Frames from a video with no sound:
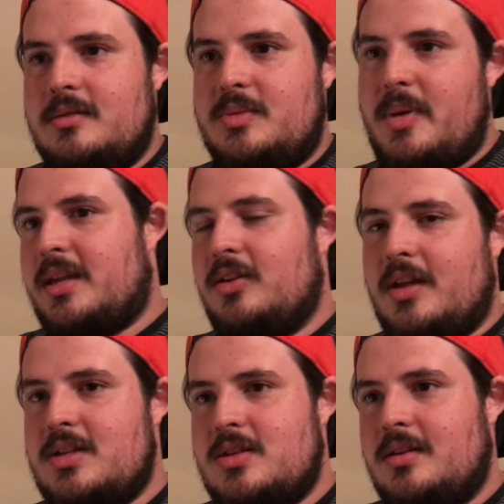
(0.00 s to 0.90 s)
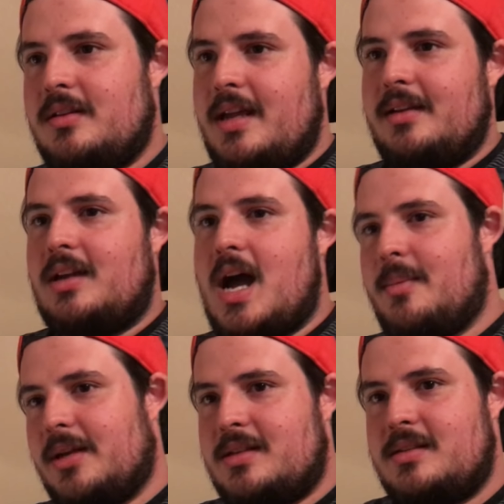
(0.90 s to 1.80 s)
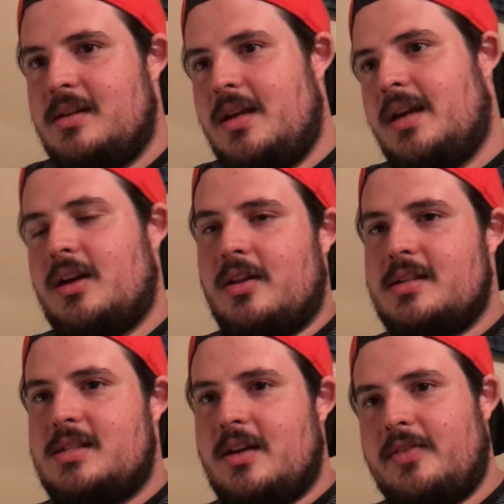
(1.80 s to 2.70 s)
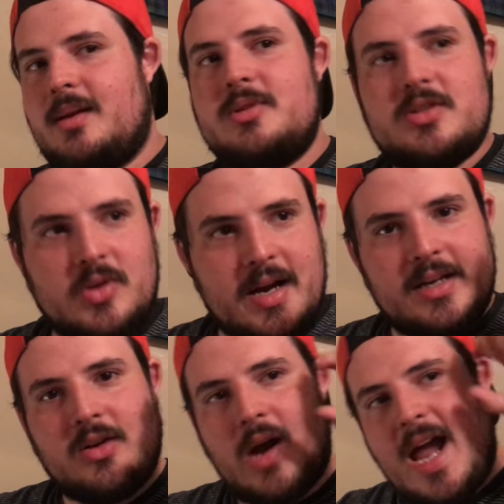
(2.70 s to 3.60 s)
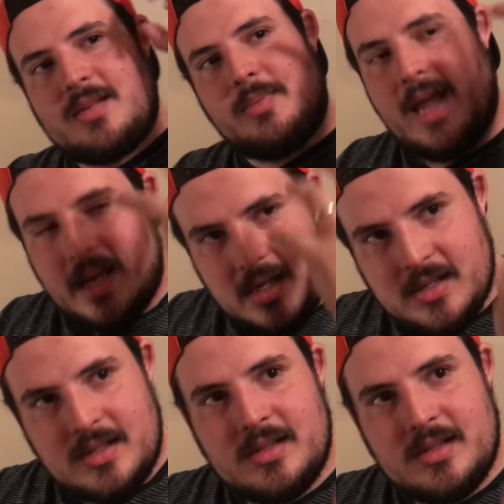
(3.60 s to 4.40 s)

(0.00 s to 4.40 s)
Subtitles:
speculation and comics and all this stuff, and I'm just trying to grasp that